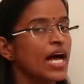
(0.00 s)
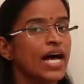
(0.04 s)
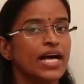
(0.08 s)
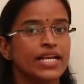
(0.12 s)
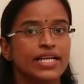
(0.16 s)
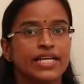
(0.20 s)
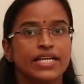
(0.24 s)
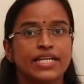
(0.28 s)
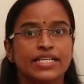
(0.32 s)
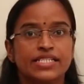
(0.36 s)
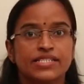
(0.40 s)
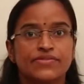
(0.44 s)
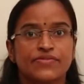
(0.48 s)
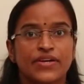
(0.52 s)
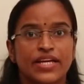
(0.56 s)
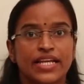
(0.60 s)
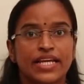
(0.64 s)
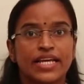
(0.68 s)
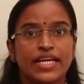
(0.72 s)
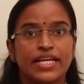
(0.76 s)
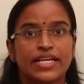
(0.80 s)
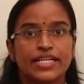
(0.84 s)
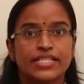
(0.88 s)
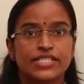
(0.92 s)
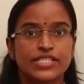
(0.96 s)
and it is very
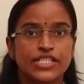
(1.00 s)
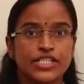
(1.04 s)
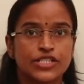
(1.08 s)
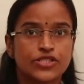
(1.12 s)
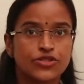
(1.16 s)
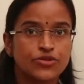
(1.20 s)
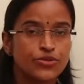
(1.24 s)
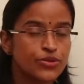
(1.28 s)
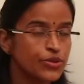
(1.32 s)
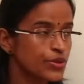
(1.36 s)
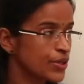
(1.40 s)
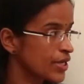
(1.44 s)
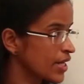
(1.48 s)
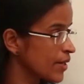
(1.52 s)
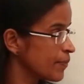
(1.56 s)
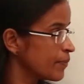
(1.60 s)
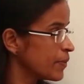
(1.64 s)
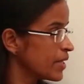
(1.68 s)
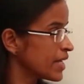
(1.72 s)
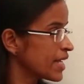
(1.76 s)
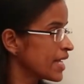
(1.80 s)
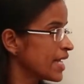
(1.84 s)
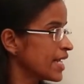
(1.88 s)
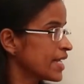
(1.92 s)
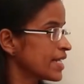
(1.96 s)
easy to
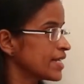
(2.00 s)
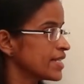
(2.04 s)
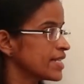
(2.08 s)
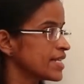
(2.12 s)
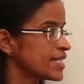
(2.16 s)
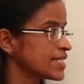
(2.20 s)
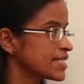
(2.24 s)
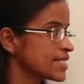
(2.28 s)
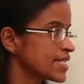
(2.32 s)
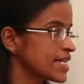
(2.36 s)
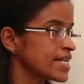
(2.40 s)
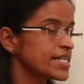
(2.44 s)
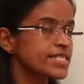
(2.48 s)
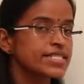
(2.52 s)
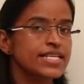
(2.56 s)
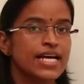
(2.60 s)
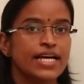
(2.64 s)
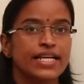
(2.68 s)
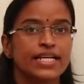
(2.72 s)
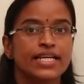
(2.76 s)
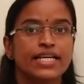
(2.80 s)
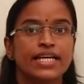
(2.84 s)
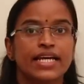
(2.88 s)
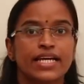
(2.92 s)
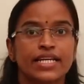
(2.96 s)
replicate these things
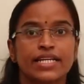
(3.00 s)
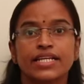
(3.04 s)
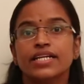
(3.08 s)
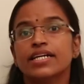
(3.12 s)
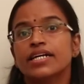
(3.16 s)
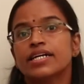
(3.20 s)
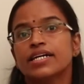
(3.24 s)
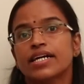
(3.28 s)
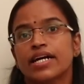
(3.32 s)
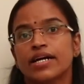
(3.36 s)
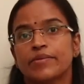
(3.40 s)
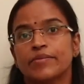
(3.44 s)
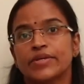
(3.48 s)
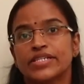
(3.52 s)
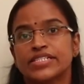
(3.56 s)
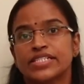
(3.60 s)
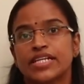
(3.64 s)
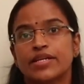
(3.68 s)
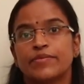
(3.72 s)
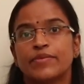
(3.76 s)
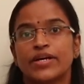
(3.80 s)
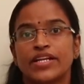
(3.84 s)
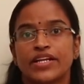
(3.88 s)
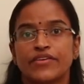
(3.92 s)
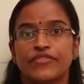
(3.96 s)
and get a
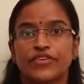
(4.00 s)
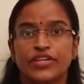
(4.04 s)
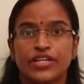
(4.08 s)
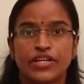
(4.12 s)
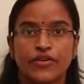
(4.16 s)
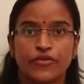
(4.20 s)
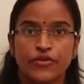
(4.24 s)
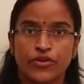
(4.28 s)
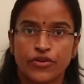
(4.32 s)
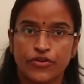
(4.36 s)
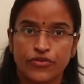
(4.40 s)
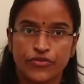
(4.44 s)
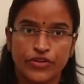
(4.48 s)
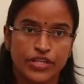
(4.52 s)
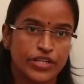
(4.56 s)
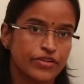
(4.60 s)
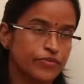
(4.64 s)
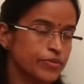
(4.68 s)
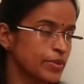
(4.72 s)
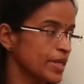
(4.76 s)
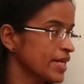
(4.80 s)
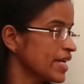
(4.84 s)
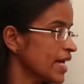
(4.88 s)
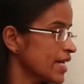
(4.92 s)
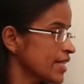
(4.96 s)
commercial benefit out of it
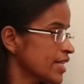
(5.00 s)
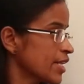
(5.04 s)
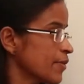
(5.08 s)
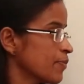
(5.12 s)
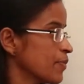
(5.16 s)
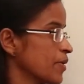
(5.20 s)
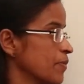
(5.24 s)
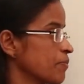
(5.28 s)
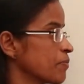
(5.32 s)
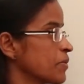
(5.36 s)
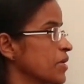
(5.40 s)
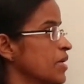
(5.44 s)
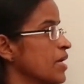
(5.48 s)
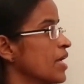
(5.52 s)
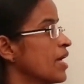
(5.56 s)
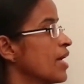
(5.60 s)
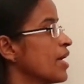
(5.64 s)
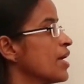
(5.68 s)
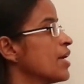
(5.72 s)
by other people.